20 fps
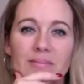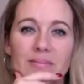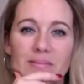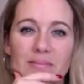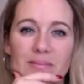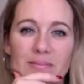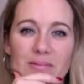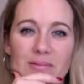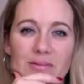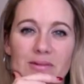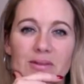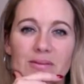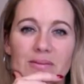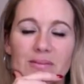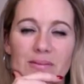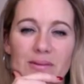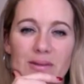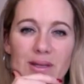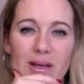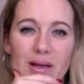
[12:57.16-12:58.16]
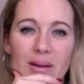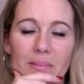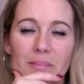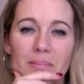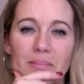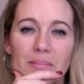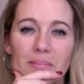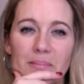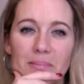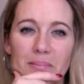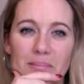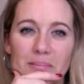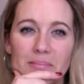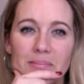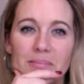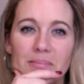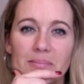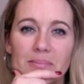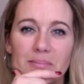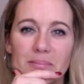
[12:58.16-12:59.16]
So it's all just
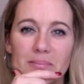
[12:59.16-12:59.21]
a